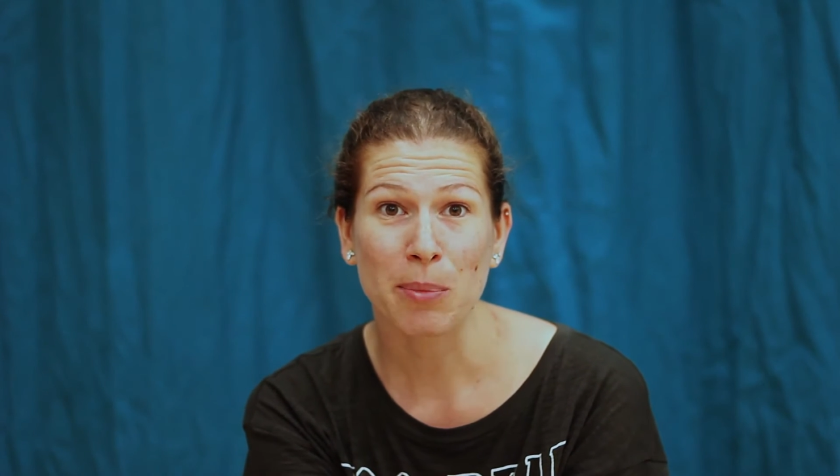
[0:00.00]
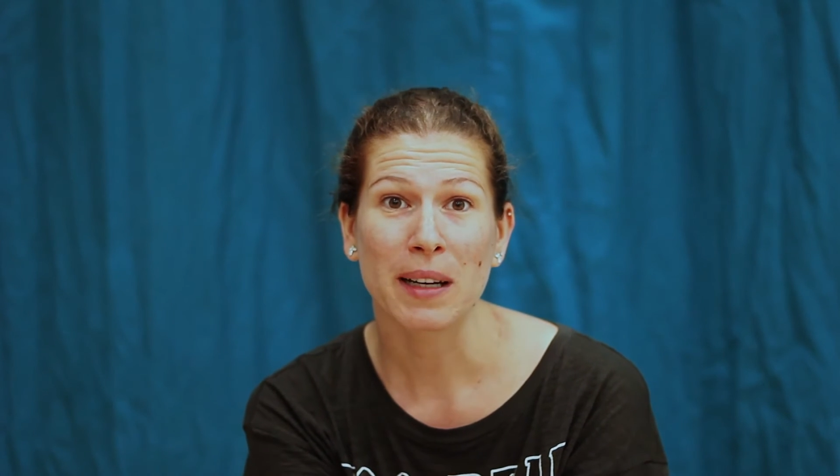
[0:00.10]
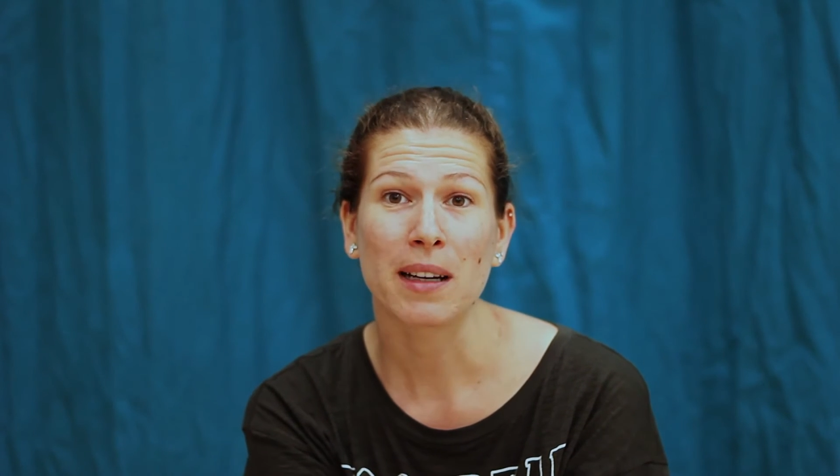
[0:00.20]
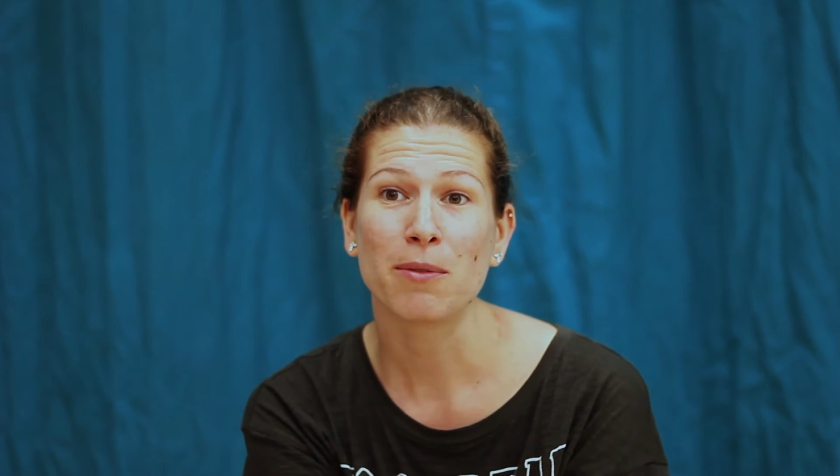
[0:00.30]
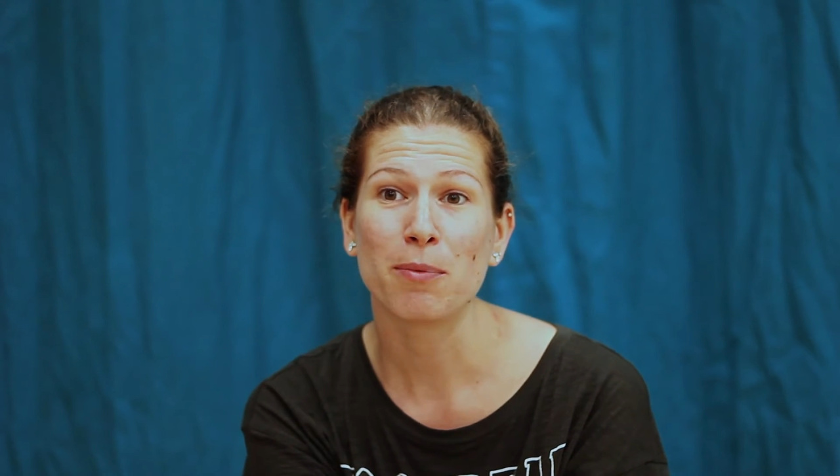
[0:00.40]
but
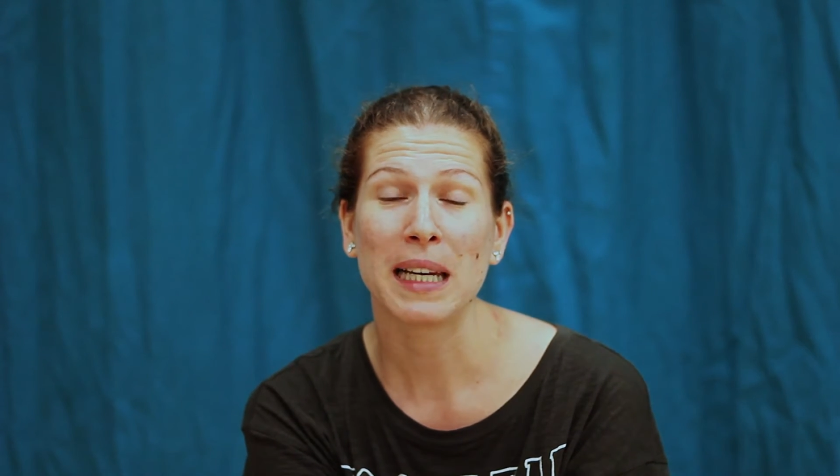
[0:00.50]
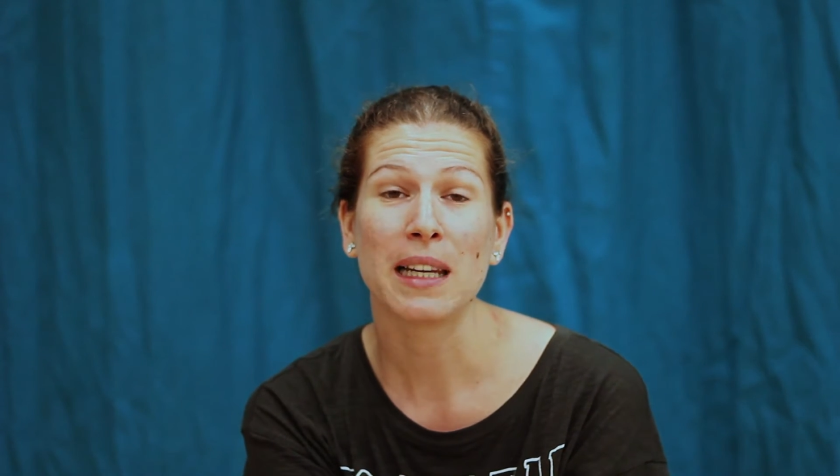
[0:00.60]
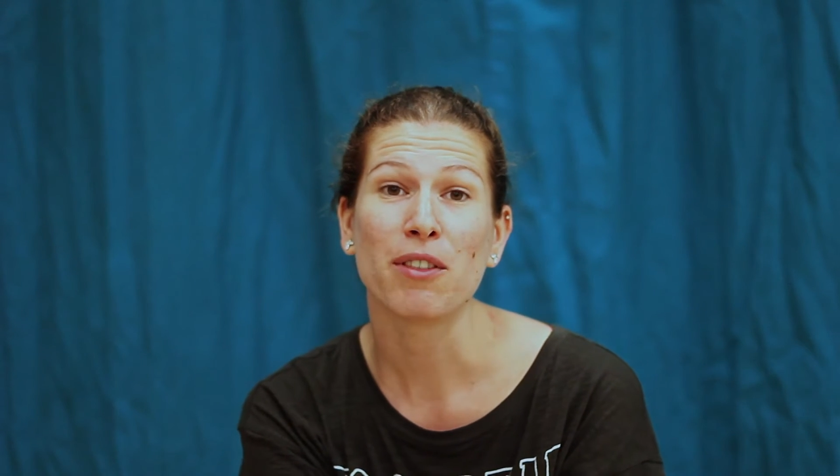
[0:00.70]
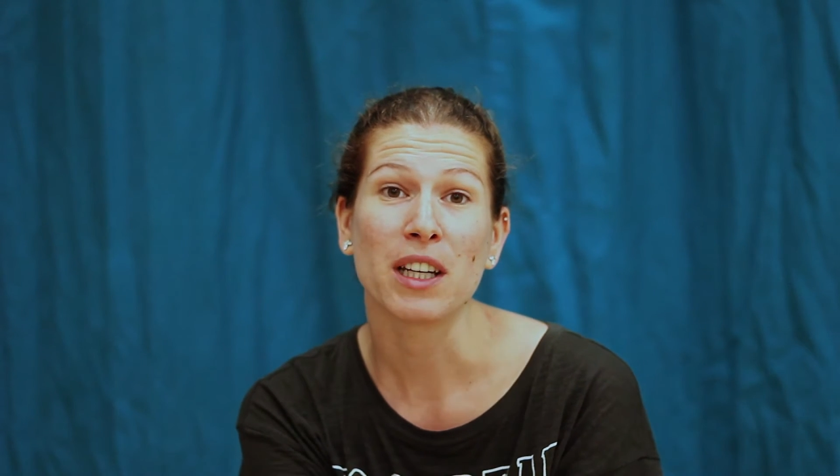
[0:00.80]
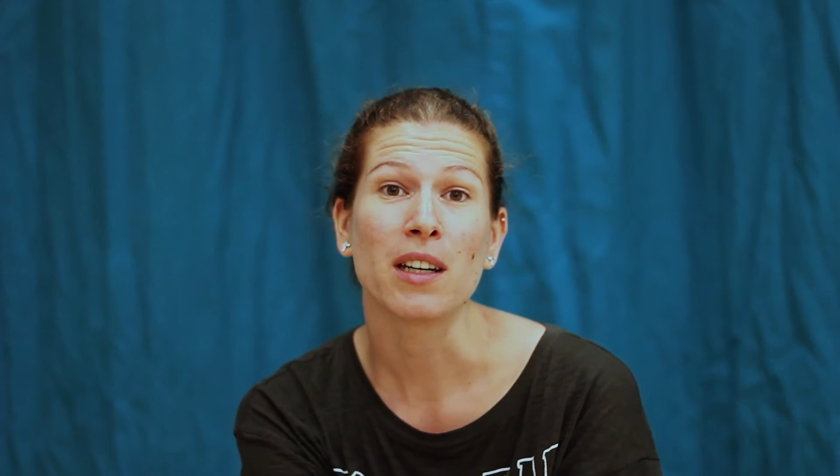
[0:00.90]
I've been
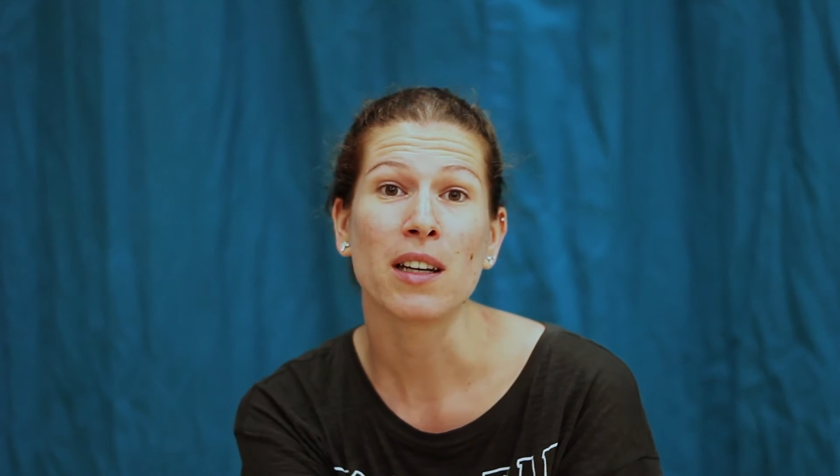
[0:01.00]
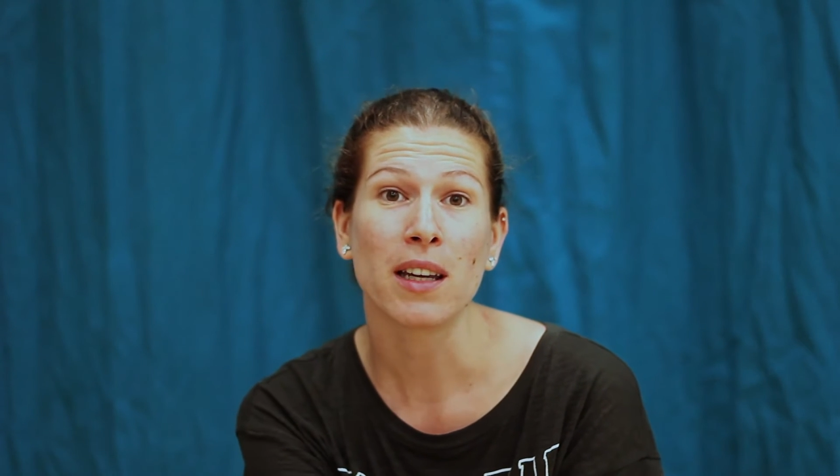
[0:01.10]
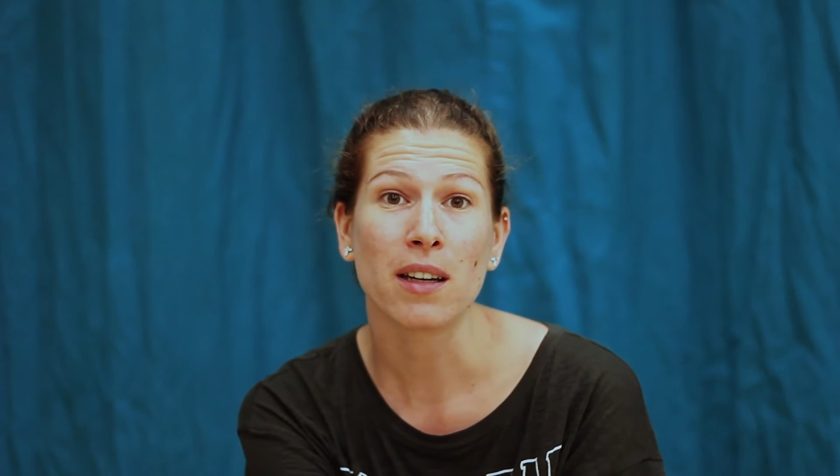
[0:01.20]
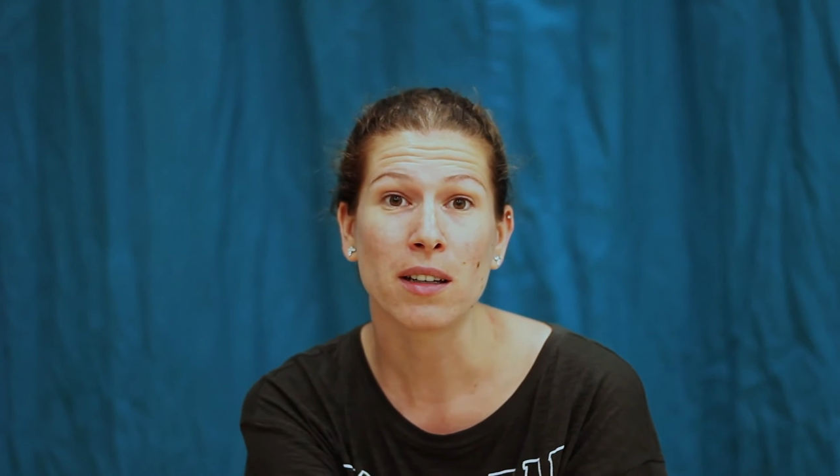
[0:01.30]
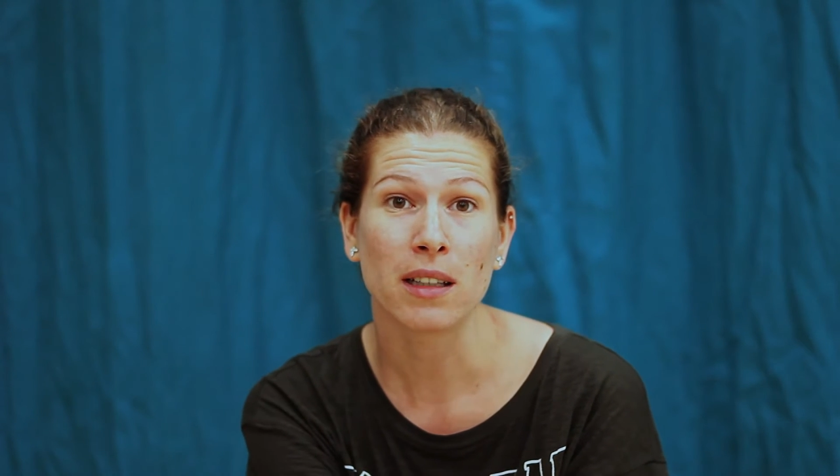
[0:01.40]
living
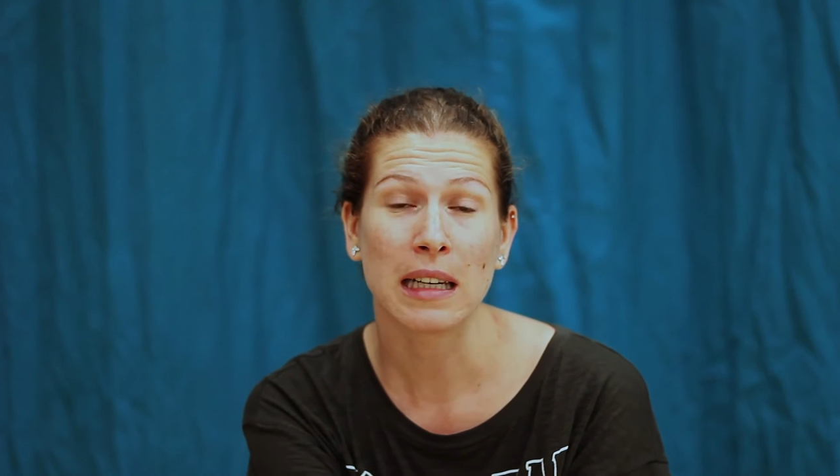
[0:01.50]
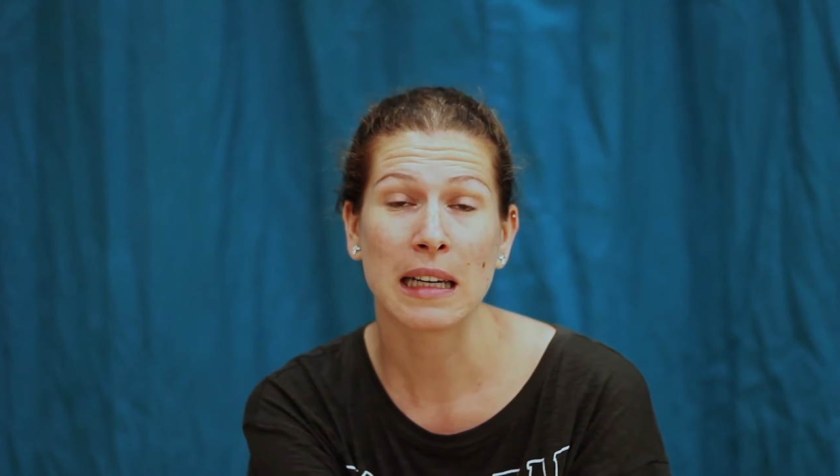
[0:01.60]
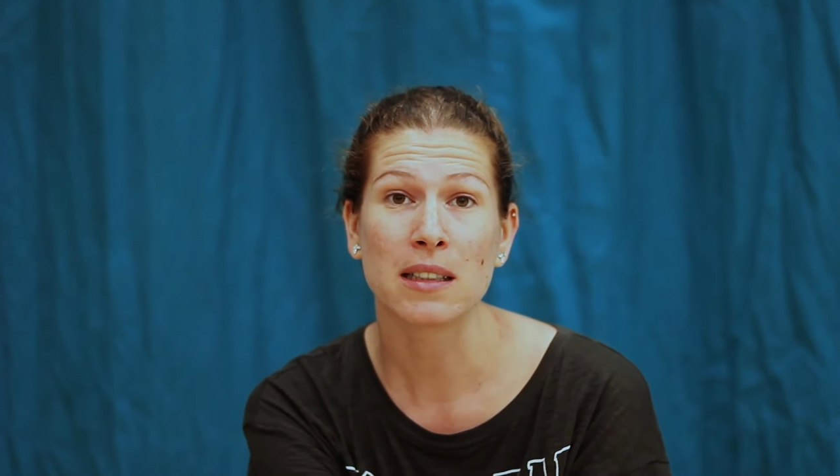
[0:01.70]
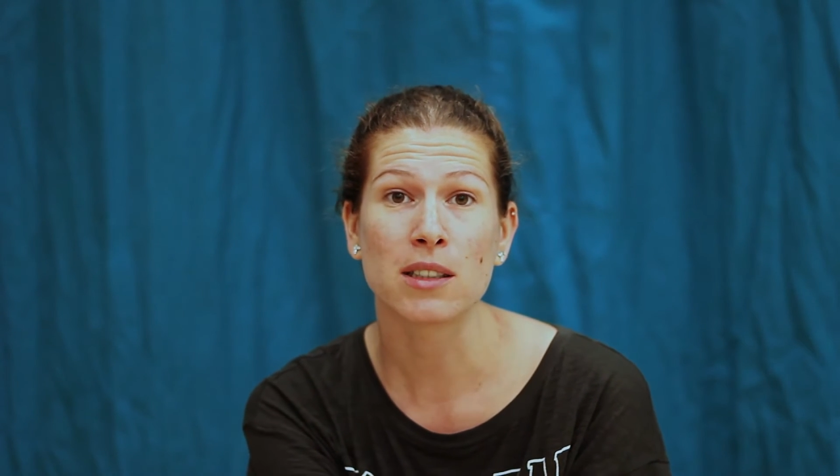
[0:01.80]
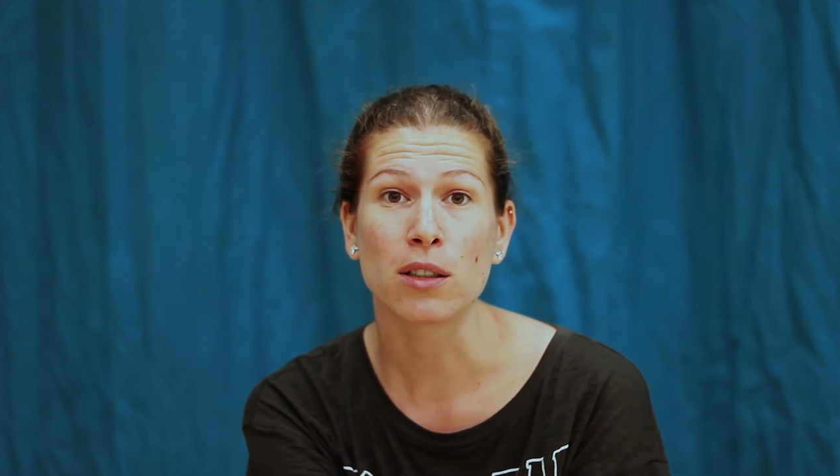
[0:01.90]
here in
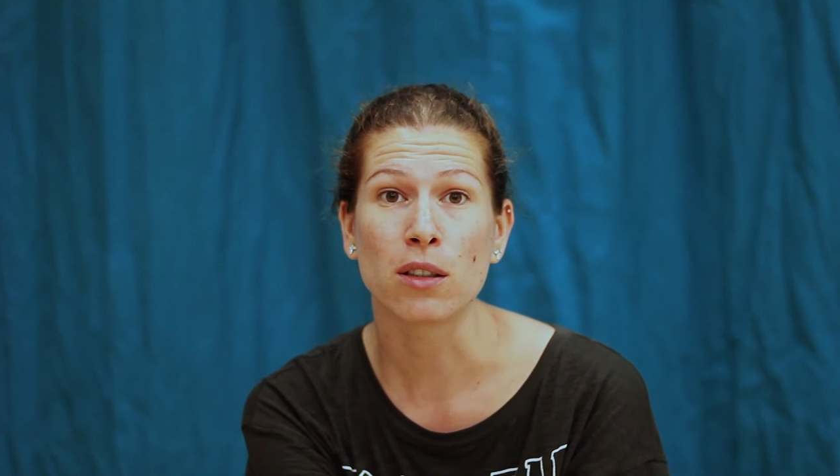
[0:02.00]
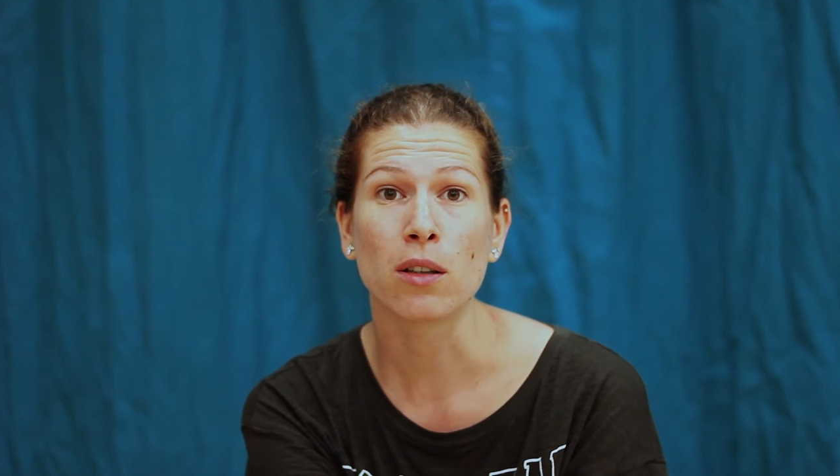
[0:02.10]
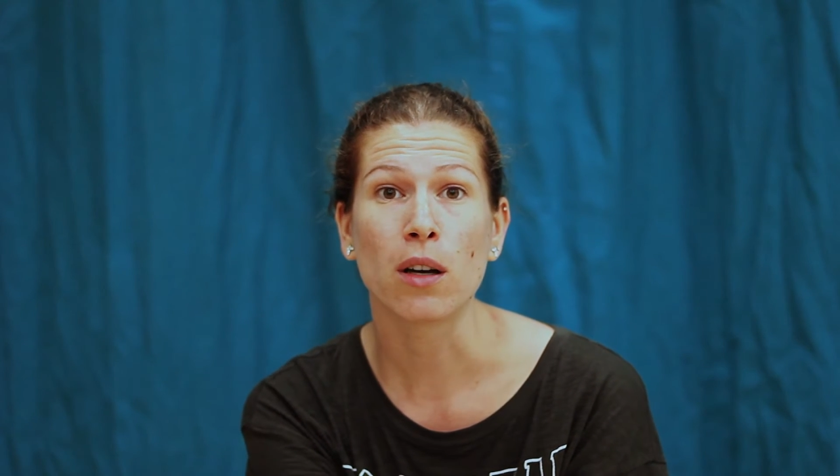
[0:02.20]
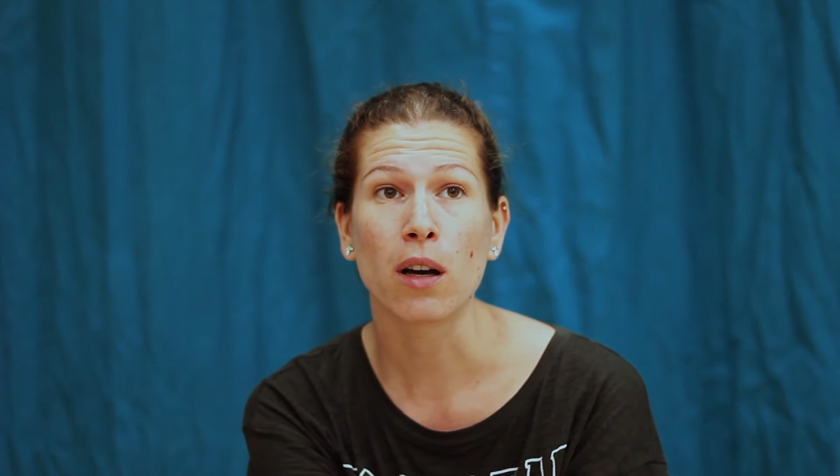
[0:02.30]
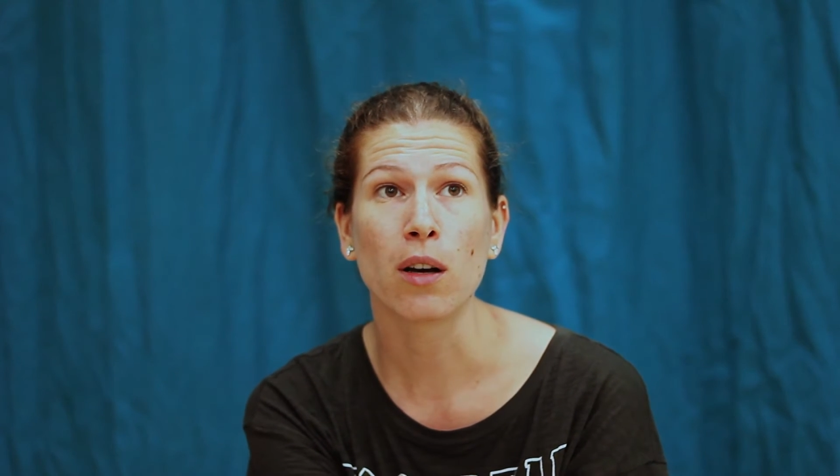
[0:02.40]
London
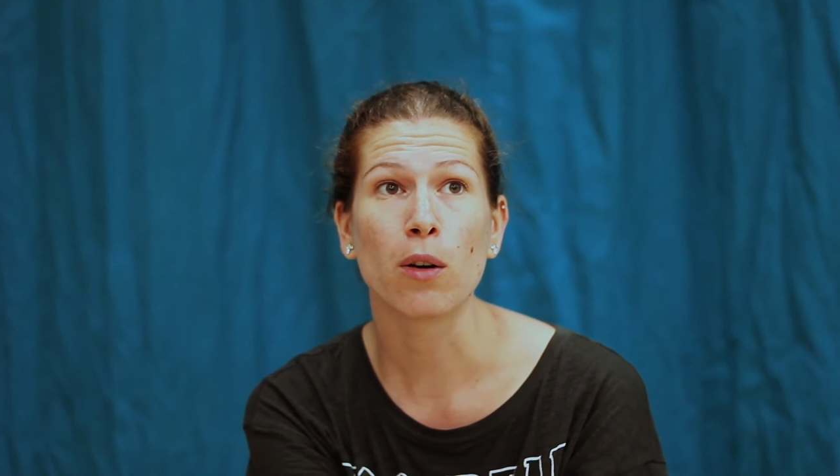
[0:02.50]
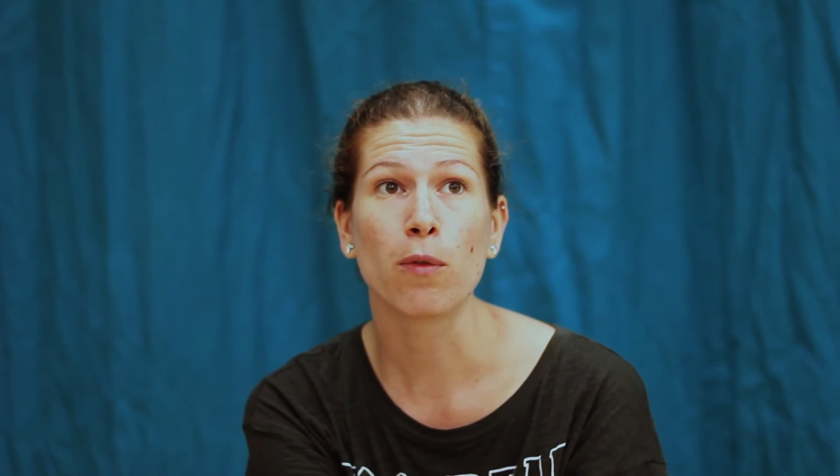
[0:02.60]
uh,